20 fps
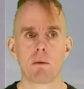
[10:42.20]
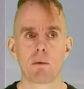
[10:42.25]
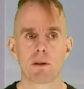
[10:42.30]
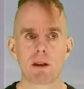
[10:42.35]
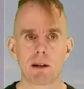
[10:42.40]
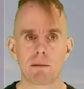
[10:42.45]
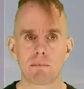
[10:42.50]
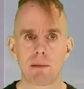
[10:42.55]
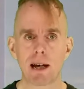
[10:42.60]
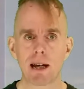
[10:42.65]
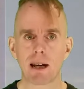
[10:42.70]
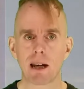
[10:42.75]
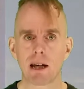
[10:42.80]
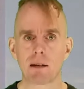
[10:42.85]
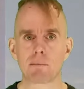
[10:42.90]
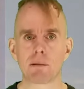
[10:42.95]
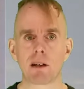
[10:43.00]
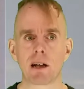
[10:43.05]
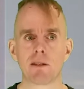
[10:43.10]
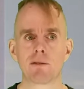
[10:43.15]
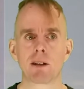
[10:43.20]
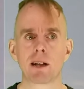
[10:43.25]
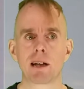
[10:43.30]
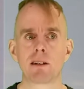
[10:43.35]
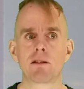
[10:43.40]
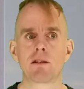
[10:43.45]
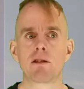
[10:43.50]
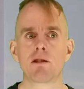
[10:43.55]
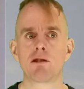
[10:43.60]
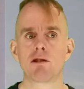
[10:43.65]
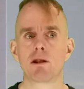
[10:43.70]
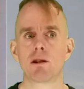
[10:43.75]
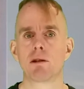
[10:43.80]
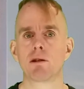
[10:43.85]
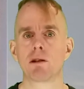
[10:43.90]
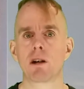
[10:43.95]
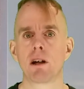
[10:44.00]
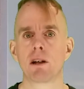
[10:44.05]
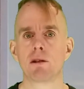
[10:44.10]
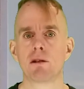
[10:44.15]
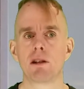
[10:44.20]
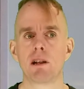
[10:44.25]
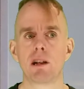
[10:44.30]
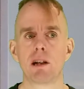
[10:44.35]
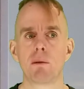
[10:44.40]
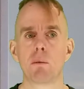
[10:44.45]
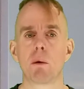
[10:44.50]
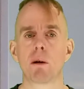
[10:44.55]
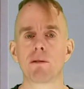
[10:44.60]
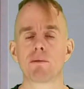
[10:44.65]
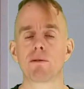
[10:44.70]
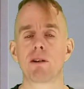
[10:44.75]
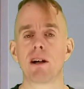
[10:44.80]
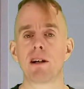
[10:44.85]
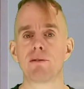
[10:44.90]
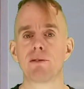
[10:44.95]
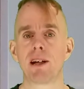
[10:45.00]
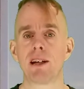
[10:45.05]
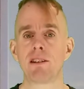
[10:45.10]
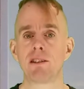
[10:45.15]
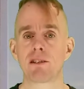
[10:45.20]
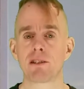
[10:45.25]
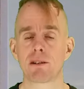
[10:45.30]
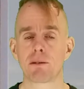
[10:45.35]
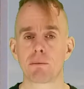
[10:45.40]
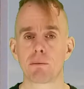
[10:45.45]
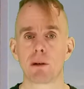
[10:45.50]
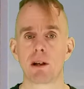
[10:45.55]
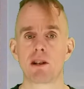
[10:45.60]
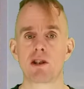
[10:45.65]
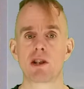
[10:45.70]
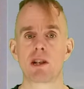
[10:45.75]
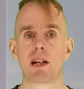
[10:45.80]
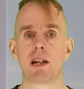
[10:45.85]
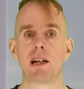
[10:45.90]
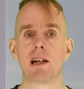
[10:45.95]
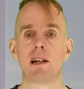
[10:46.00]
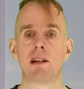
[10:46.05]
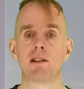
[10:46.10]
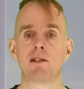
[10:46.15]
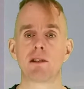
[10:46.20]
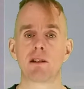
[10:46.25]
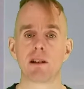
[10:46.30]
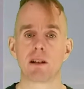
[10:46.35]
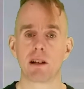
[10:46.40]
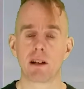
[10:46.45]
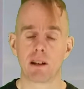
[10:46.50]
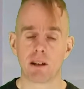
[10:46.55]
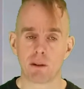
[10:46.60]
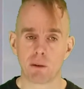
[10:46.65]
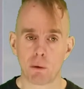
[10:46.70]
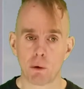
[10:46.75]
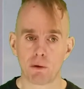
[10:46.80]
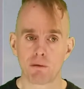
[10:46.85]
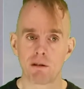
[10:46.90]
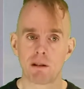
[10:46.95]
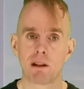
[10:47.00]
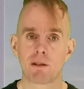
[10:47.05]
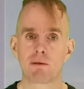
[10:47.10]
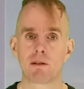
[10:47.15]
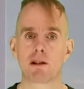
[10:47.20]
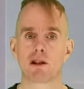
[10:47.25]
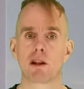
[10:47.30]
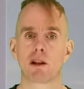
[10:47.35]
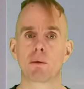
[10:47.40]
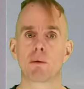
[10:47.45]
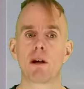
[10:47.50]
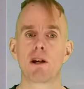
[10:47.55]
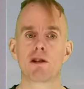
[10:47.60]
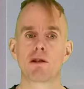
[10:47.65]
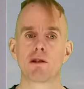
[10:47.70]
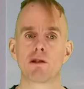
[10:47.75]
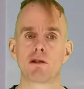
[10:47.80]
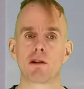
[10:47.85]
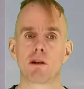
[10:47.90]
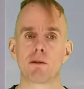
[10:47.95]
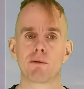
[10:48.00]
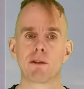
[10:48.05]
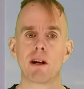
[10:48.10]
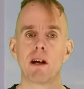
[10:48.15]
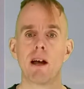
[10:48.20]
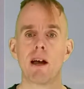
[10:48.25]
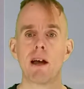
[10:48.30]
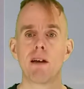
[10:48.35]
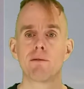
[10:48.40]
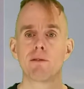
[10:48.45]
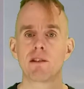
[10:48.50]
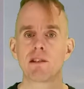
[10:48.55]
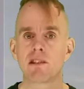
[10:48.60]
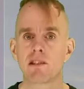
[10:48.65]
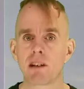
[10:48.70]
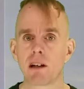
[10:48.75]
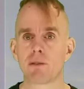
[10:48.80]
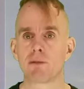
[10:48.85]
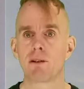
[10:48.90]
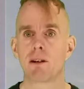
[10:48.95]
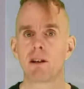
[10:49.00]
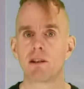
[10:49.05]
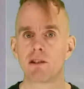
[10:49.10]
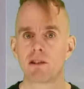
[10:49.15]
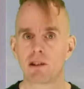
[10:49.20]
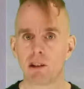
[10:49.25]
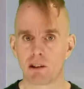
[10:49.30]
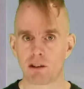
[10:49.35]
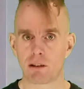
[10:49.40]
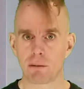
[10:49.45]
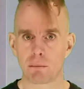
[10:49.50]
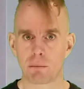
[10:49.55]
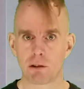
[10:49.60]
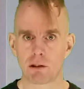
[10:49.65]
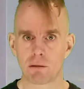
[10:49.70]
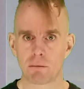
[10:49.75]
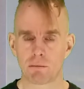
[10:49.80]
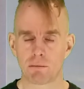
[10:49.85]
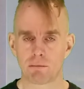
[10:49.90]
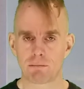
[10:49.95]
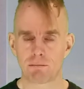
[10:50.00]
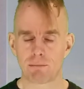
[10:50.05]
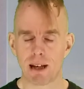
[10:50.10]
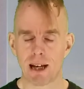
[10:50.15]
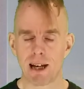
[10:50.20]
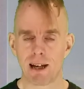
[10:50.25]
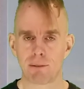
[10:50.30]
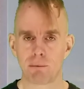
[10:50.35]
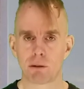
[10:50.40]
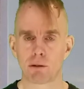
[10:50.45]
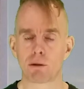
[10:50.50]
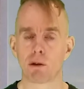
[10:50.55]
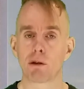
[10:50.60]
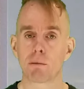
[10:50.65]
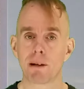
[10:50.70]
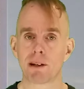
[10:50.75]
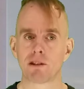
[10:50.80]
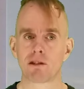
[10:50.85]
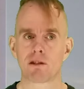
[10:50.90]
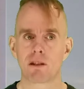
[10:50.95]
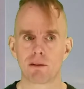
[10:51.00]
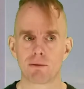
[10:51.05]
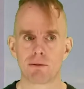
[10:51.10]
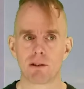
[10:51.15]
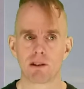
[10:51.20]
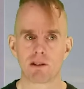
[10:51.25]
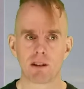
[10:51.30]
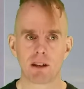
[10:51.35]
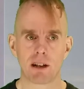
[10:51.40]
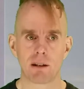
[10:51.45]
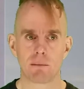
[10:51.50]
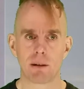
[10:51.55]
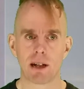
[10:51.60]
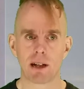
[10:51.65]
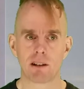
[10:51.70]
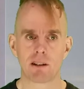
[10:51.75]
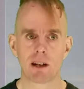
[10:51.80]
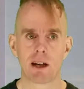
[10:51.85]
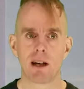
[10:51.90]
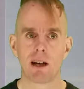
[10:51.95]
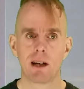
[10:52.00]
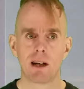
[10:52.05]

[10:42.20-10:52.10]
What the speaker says: Within MATLAB, I've elected to choose ODE15S, which is an ordinary differential equation solver for stiff systems. And we'll talk about stiffness in a minute.